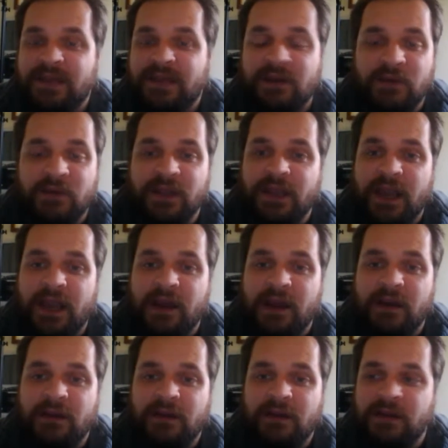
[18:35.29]
They don't really
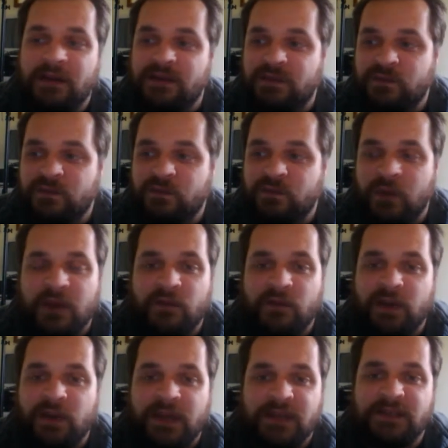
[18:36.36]
care. It's
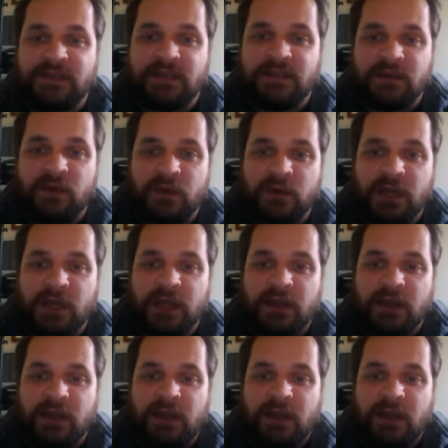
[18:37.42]
whatever it takes to get the goal done.